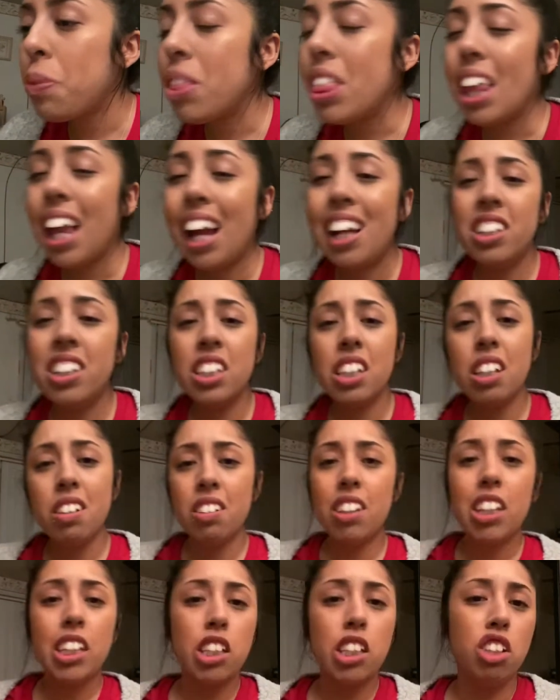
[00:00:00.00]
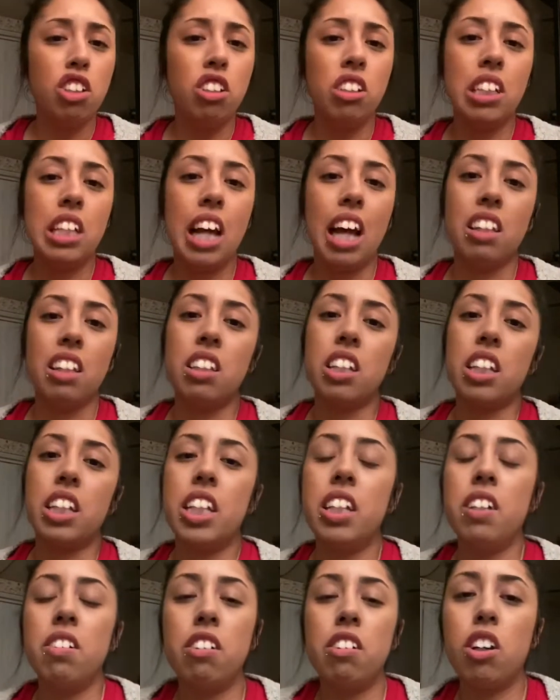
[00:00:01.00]
And sometimes you just have to
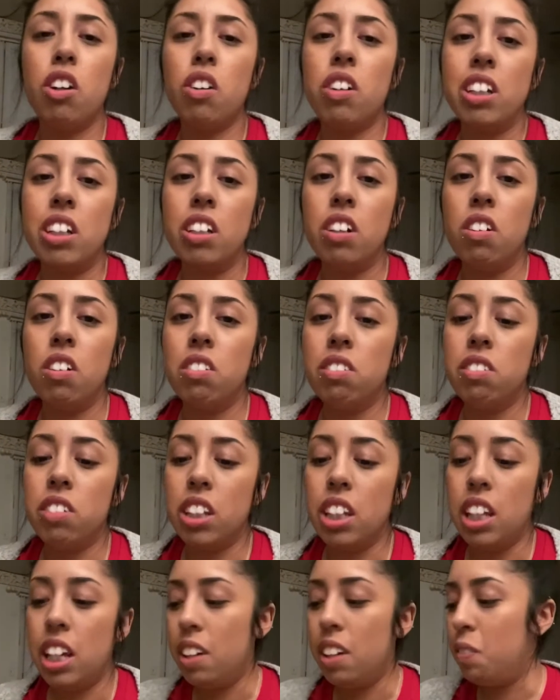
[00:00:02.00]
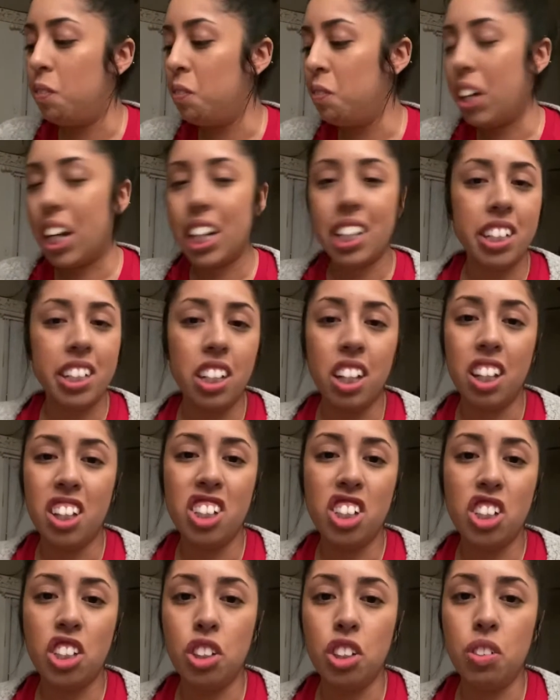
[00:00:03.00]
keep going over them, biting on the
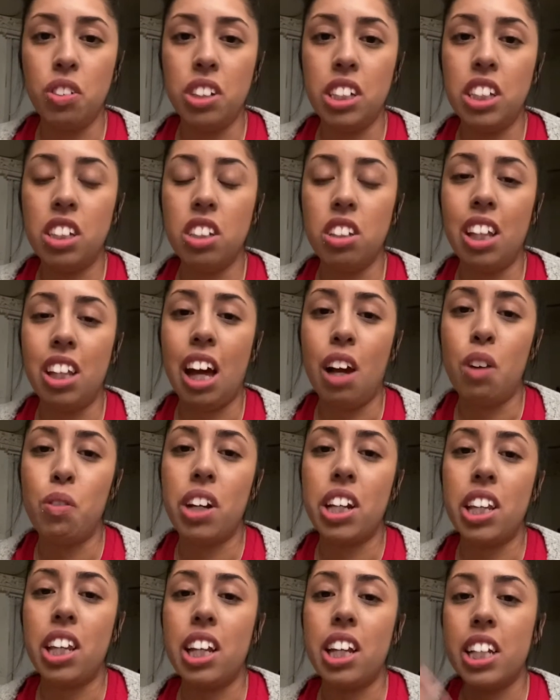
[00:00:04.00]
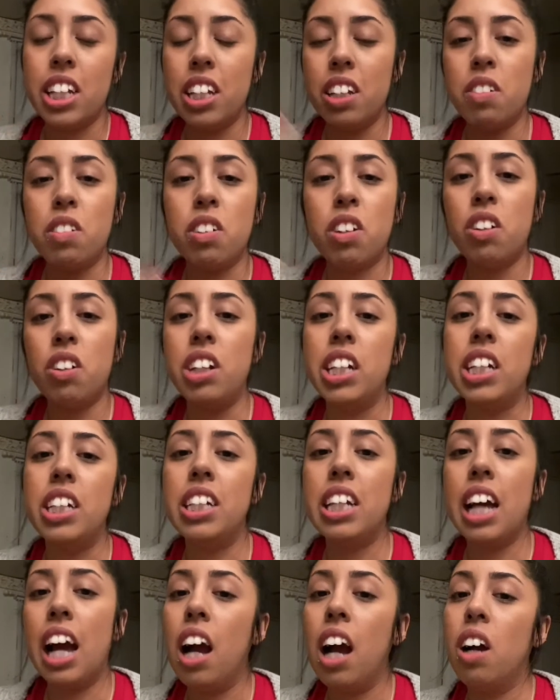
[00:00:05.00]
chewies, so that way they keep going
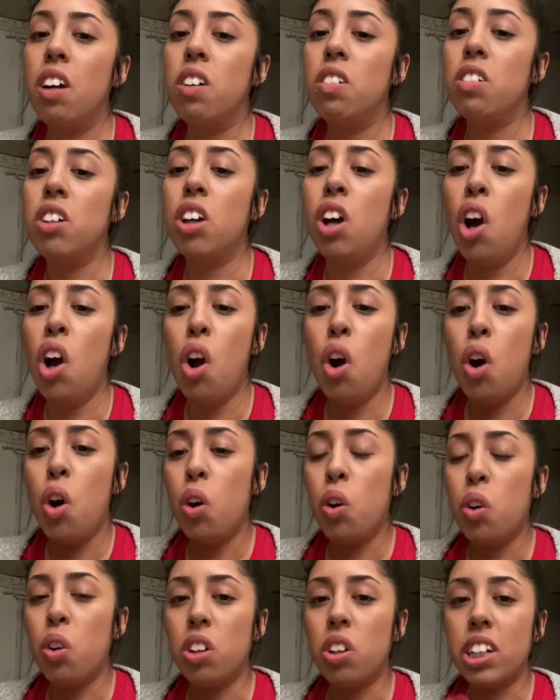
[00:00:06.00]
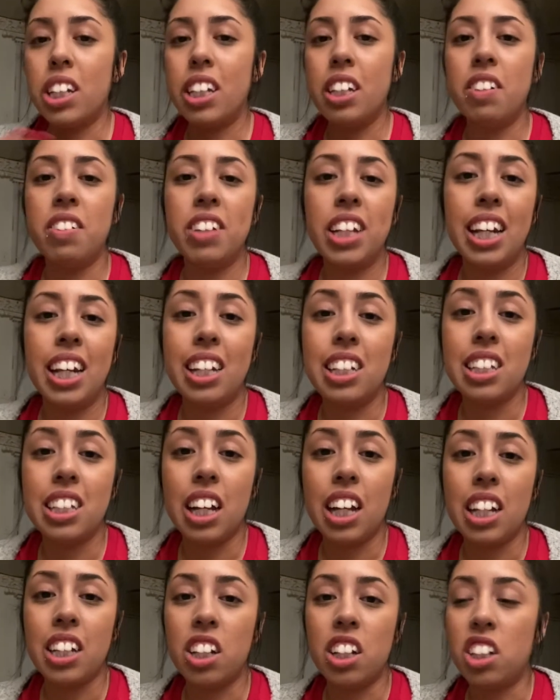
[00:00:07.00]
down or keep getting tight
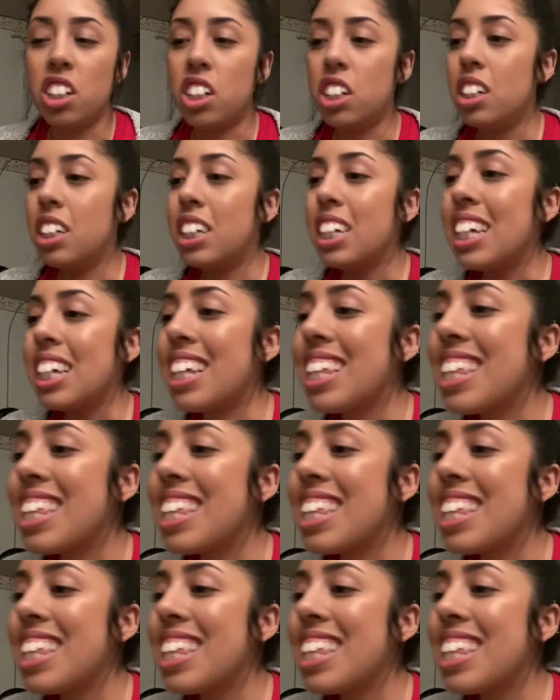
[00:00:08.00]
on your teeth.